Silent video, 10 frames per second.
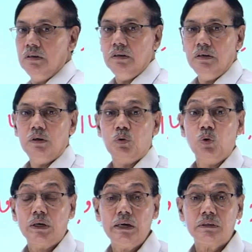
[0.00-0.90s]
the
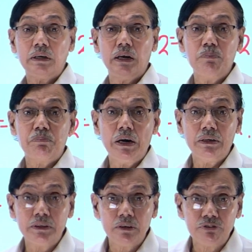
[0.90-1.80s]
rotational
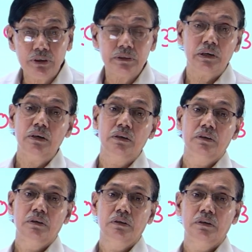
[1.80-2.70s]
partition function,
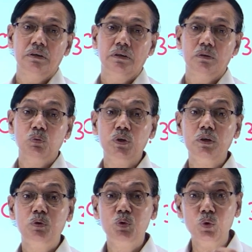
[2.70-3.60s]
we
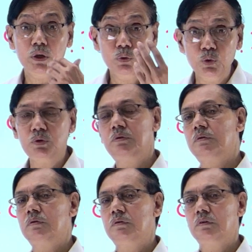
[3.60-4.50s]
do use
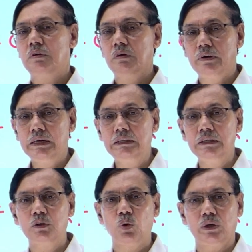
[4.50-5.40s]
rigid
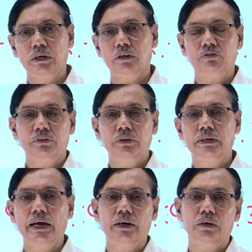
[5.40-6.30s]
rotator for the
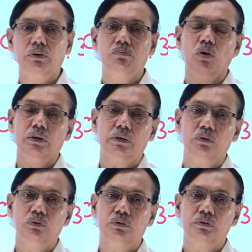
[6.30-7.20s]
diatomic
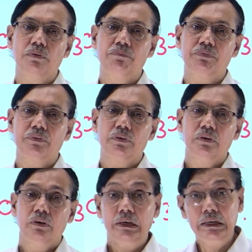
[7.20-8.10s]
molecules.
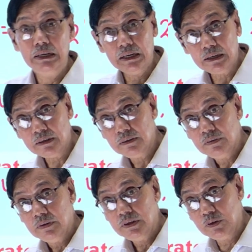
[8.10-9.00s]
Here,
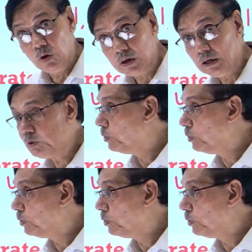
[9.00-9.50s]
in order to